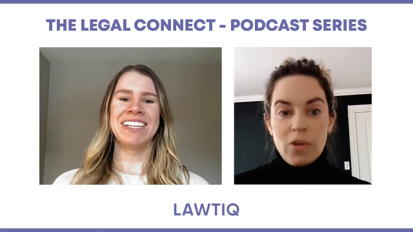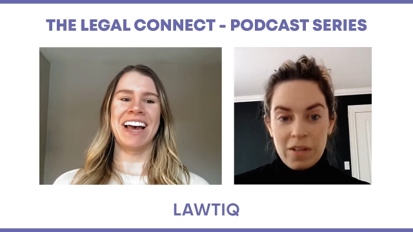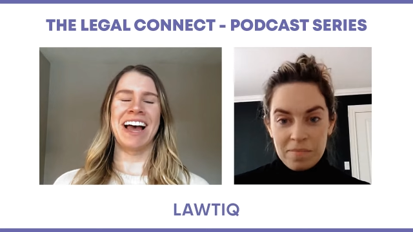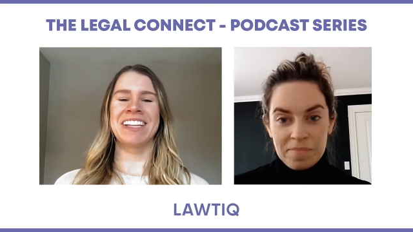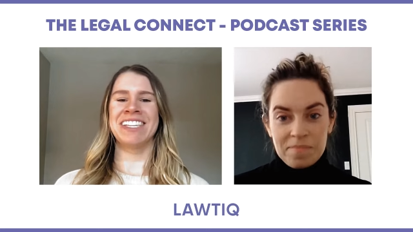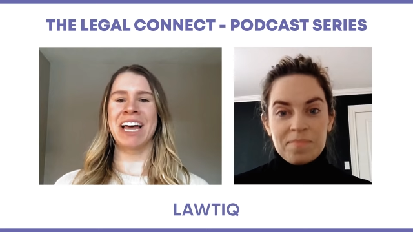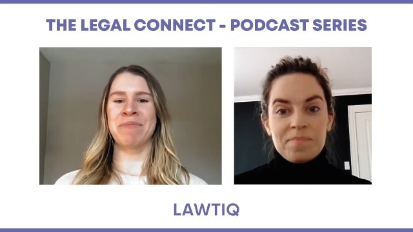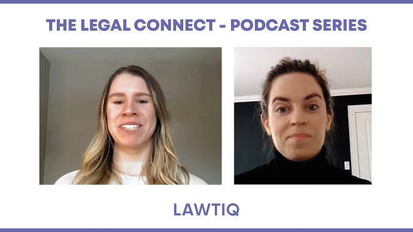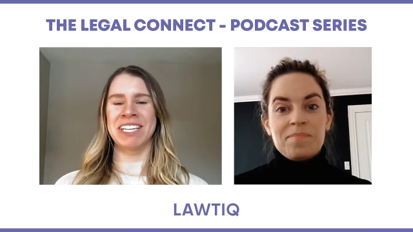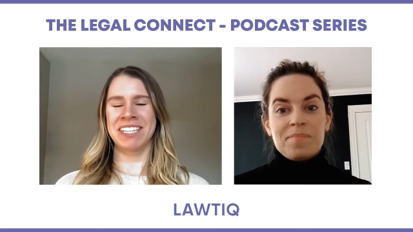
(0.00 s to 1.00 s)
Speaker 1: good yeah, point. I see that
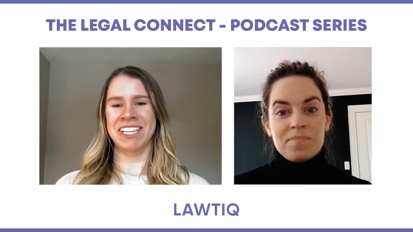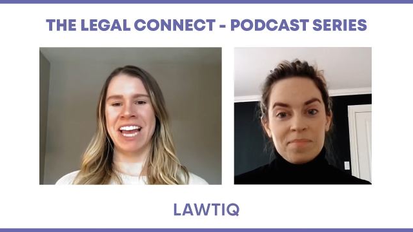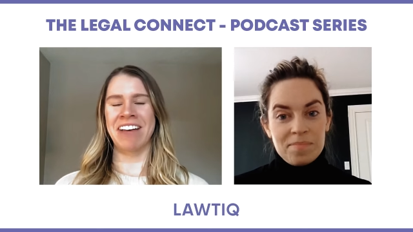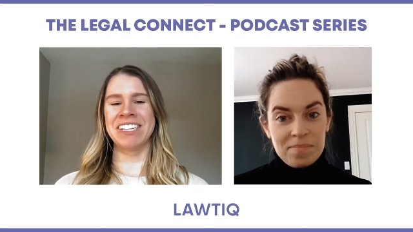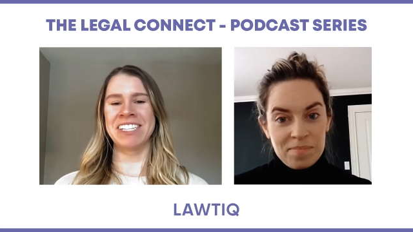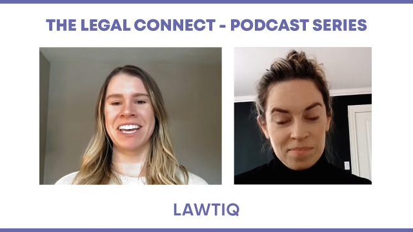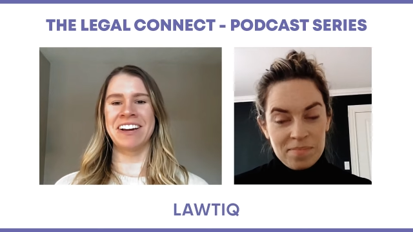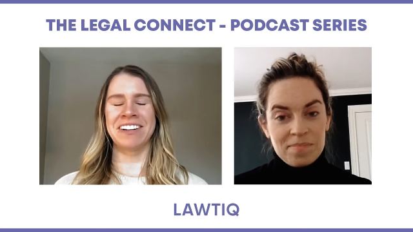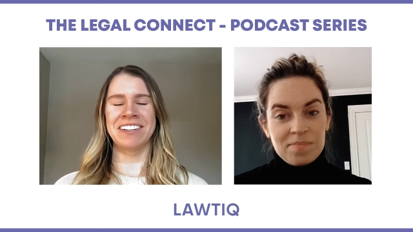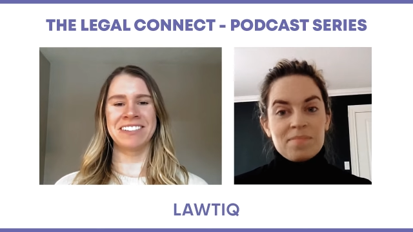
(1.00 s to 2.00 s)
presenting a challenge
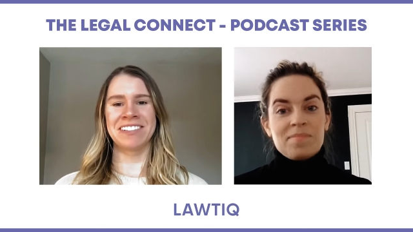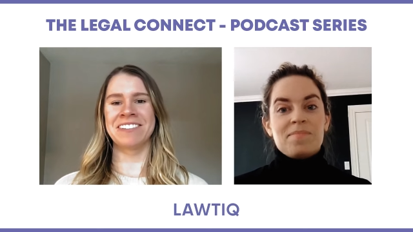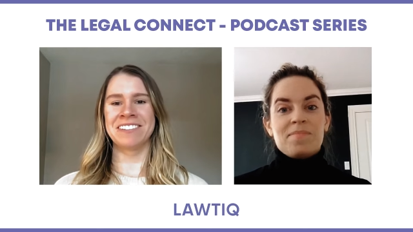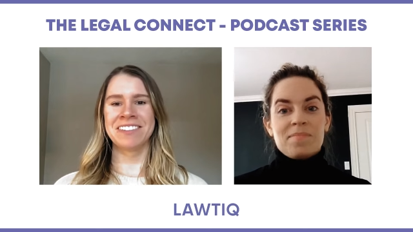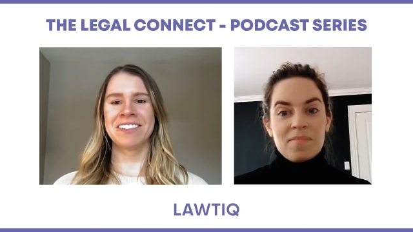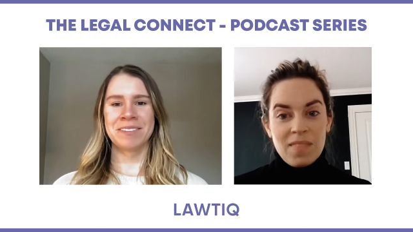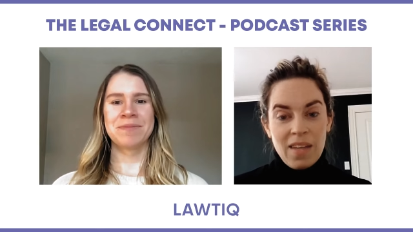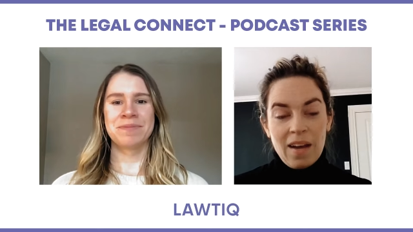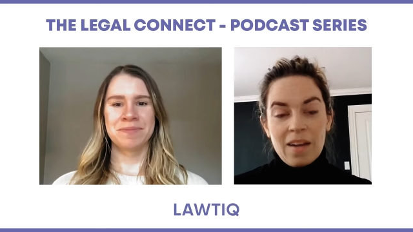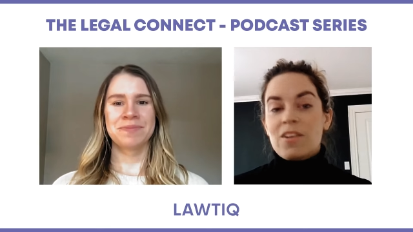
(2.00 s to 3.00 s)
there. So
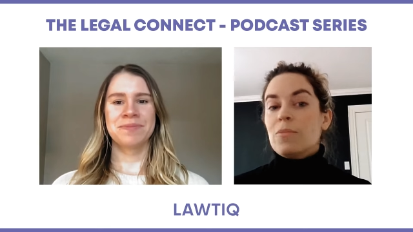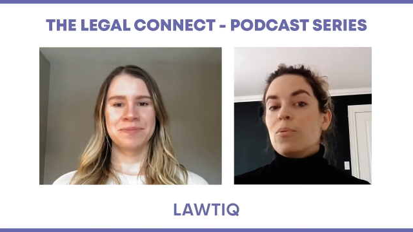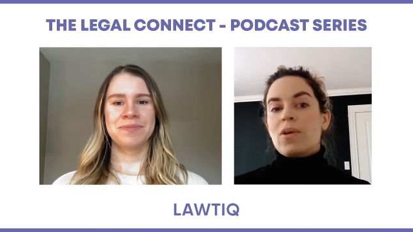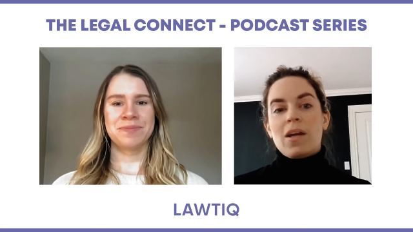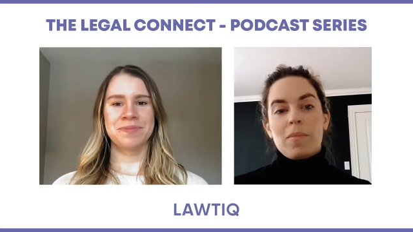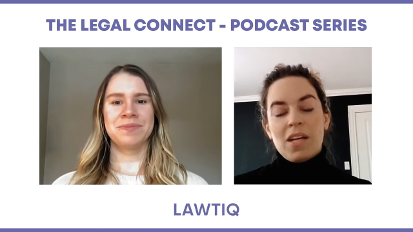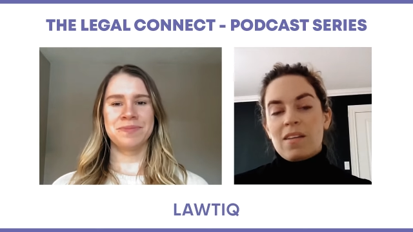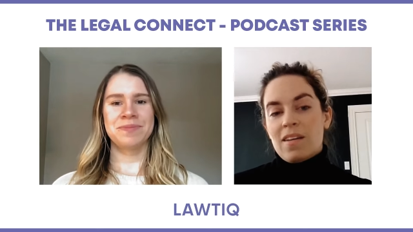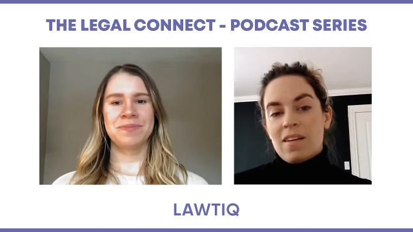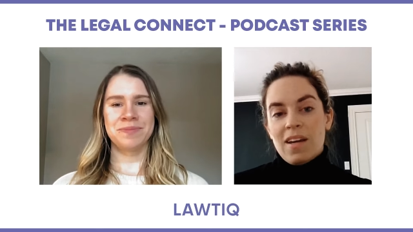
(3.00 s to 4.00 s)
Speaker 2: yeah, good point. I mean,
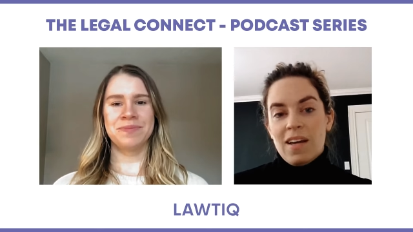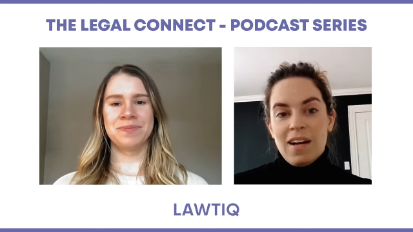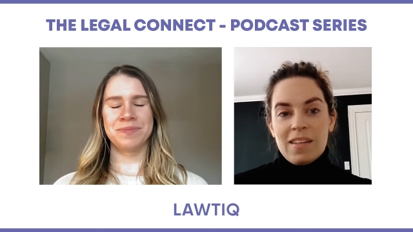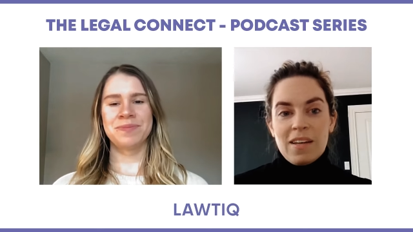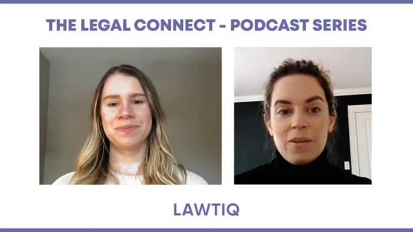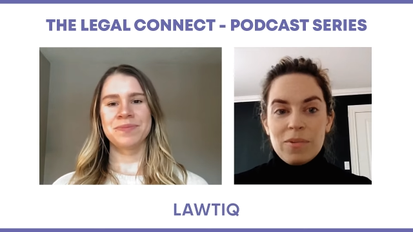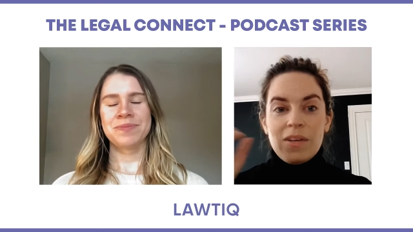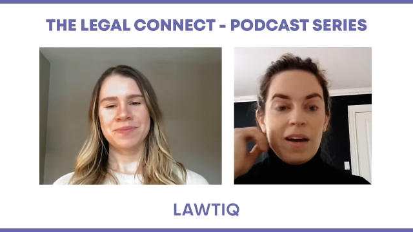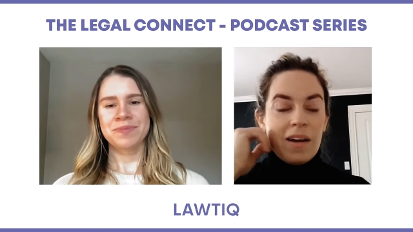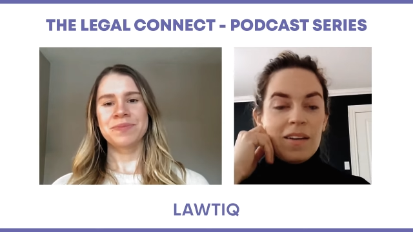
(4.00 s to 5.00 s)
I think I think
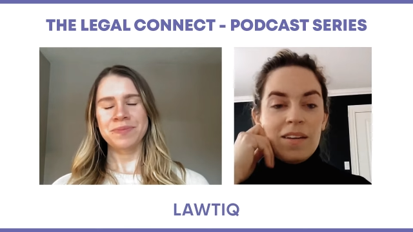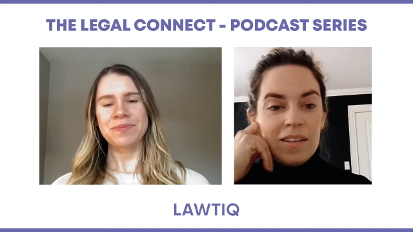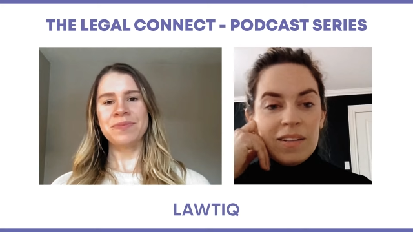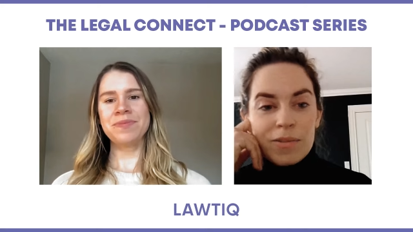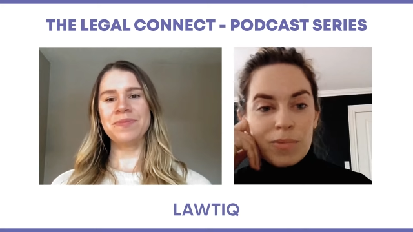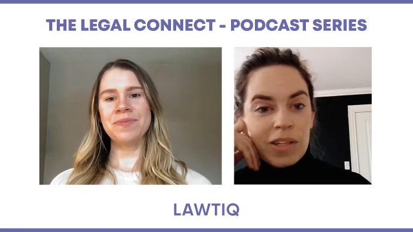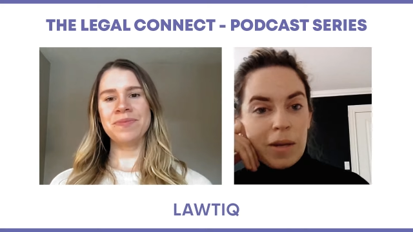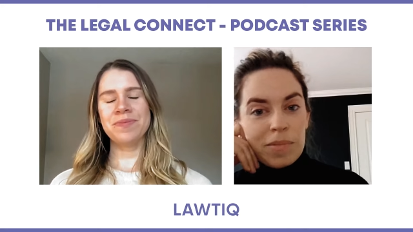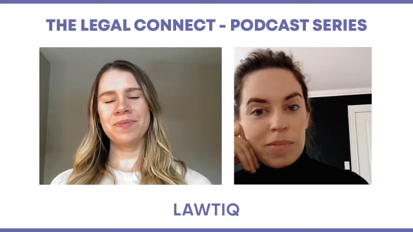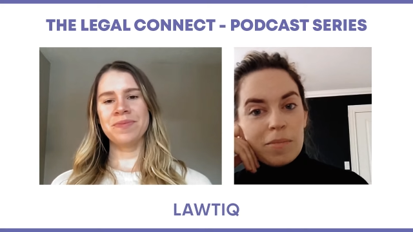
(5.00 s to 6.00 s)
it, yeah, it, it is
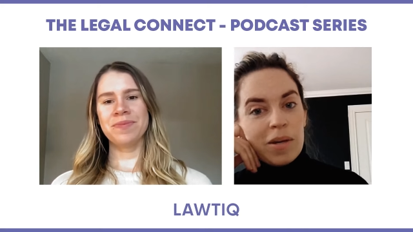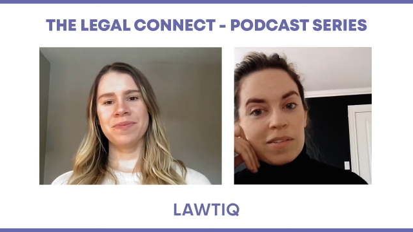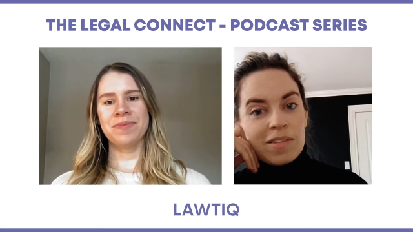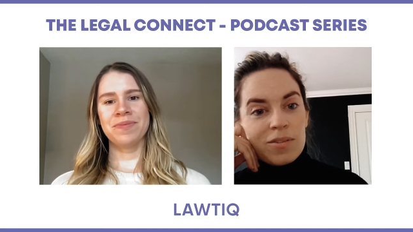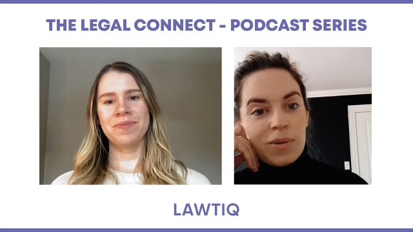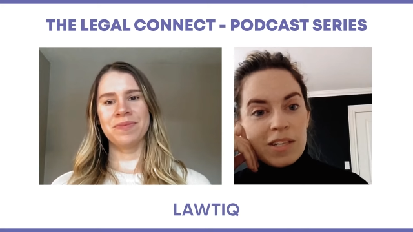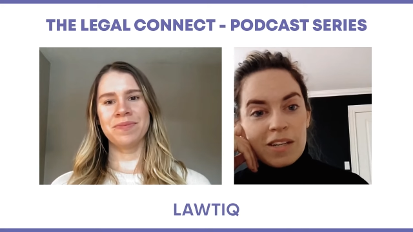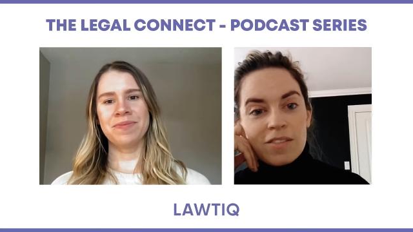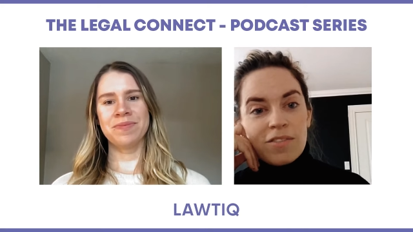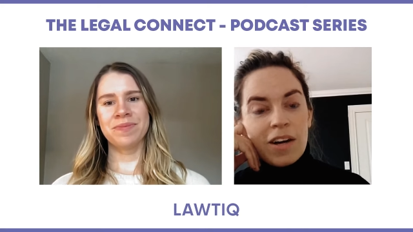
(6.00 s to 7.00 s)
really up to the parents to
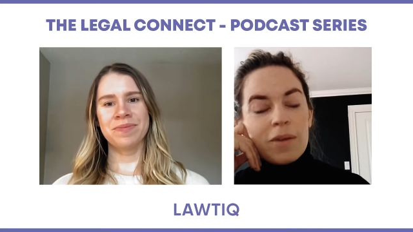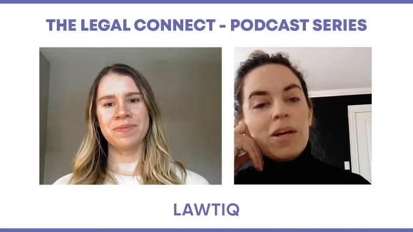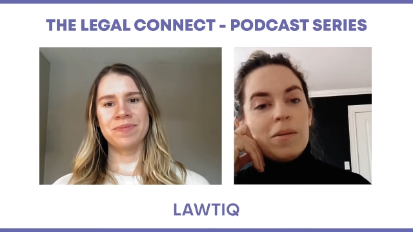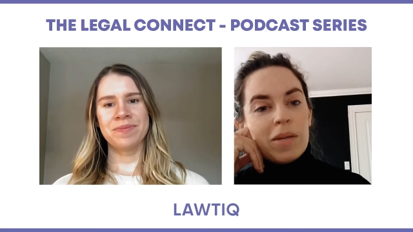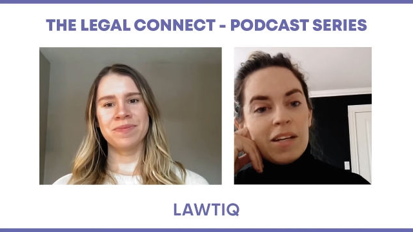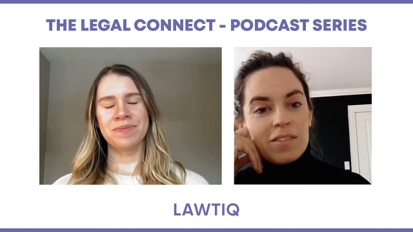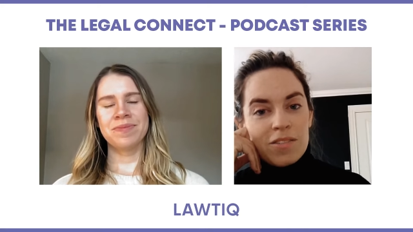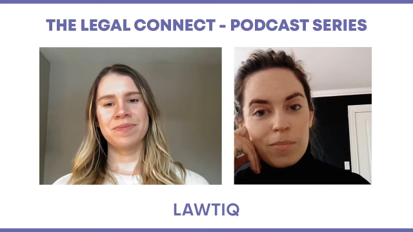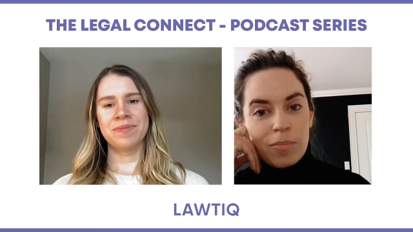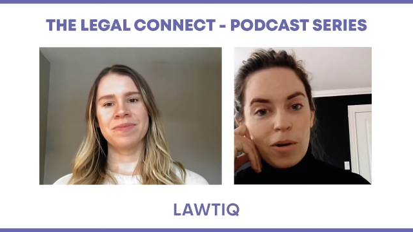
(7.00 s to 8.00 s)
identify. Wait a minute,
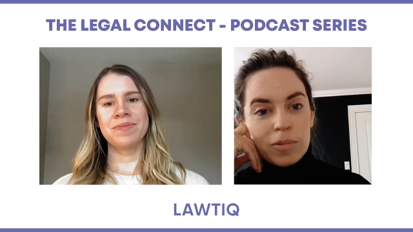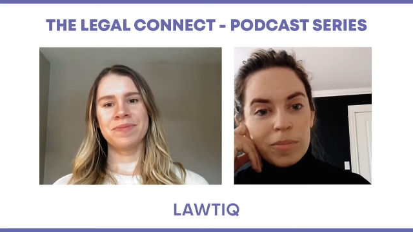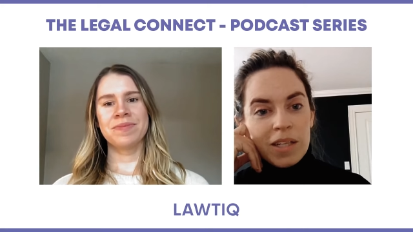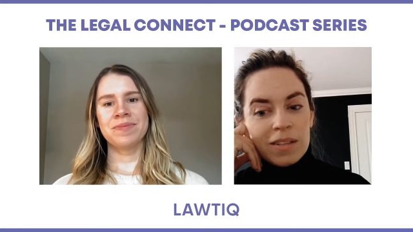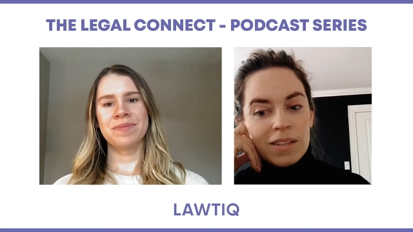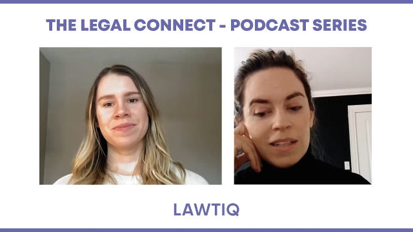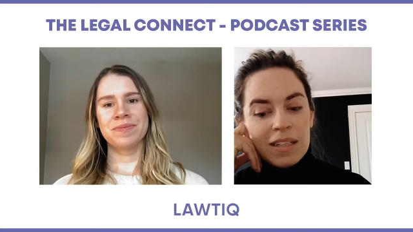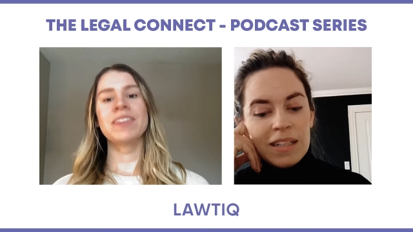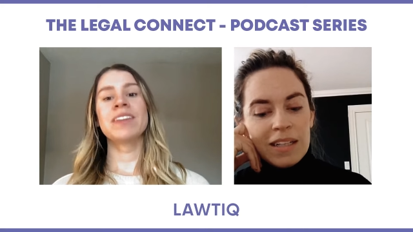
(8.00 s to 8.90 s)
there's a problem here,